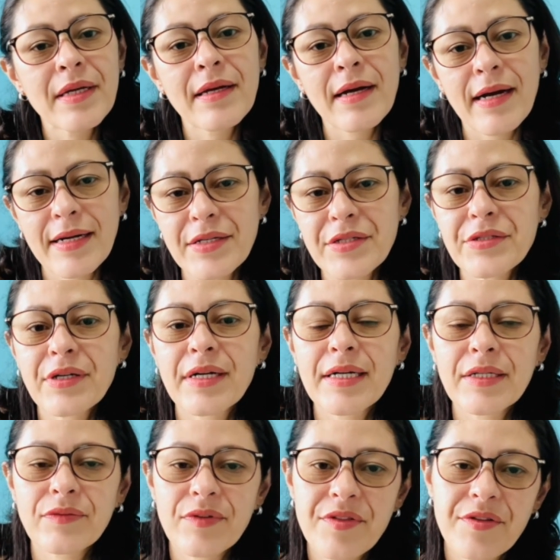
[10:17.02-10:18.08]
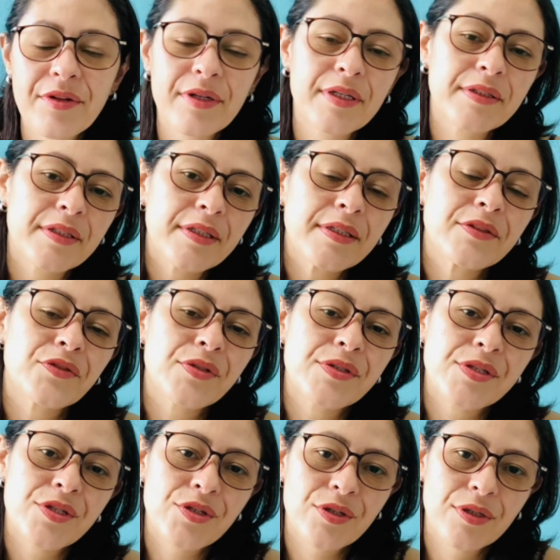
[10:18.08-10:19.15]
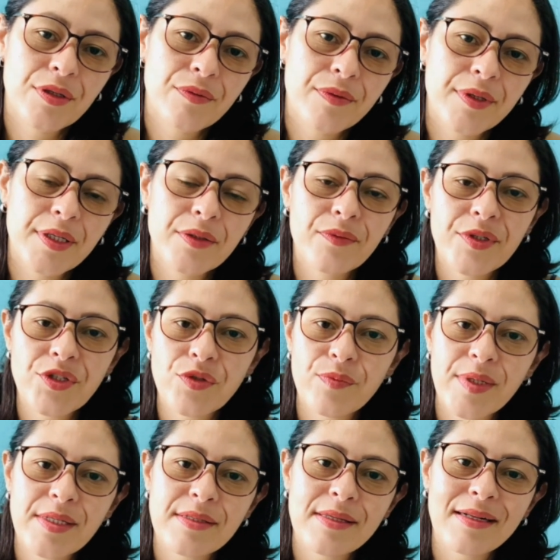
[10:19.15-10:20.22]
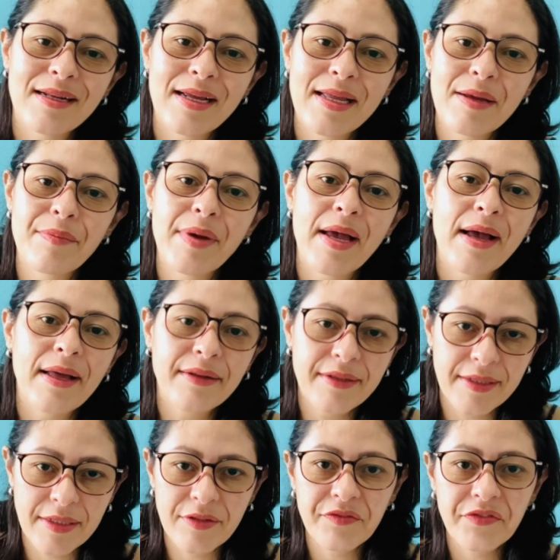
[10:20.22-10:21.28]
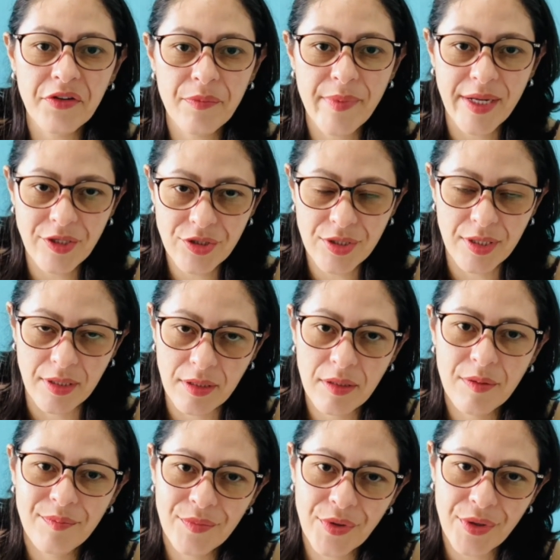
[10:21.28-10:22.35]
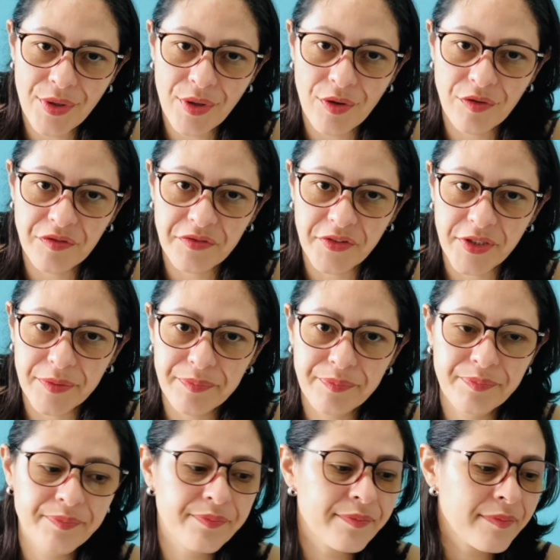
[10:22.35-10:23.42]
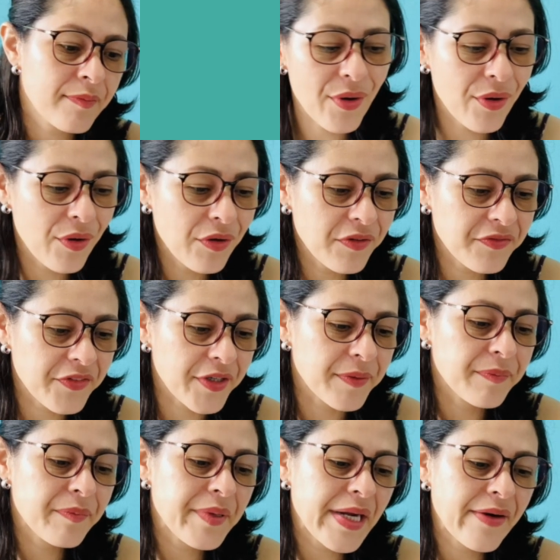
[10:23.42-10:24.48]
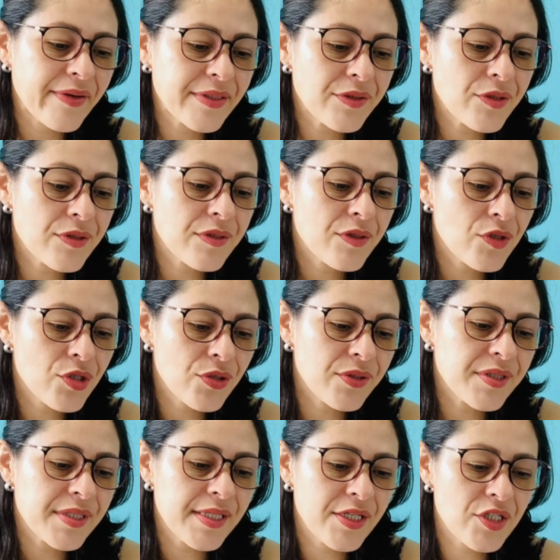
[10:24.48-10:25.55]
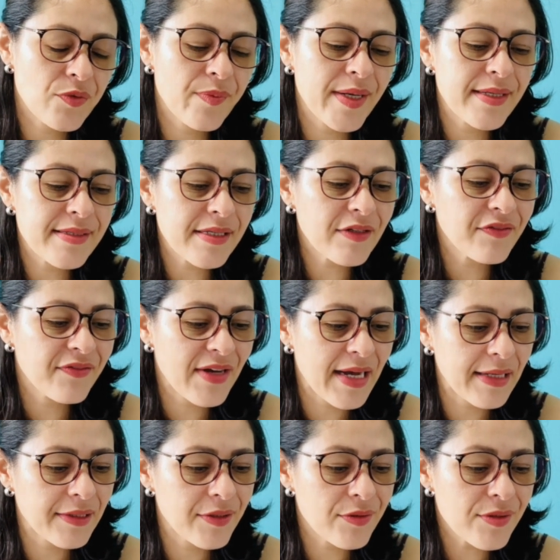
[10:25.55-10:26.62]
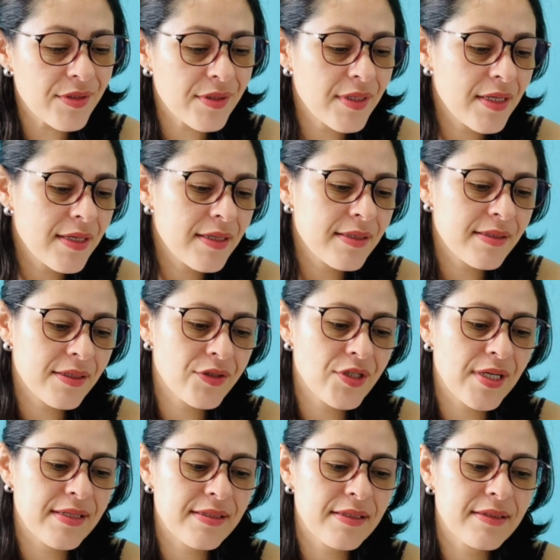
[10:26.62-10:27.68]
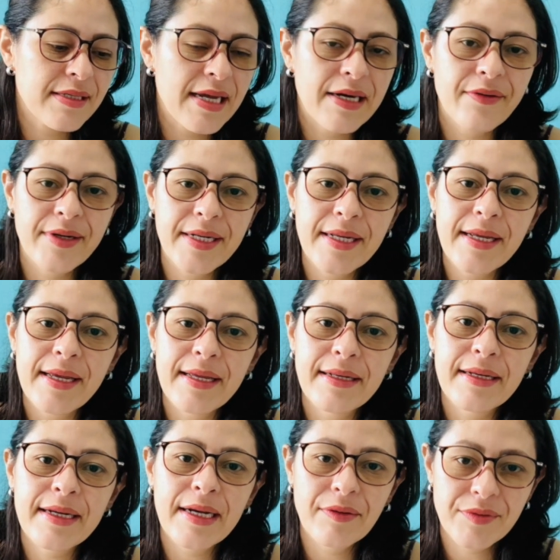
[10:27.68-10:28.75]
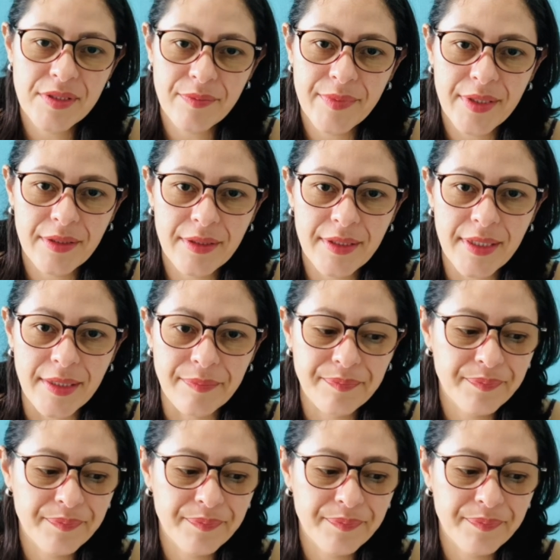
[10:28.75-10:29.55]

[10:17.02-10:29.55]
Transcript: I started with another transitional word, which means that I am adding information. Moreover, parents should teach basic values such as integrity and accountability.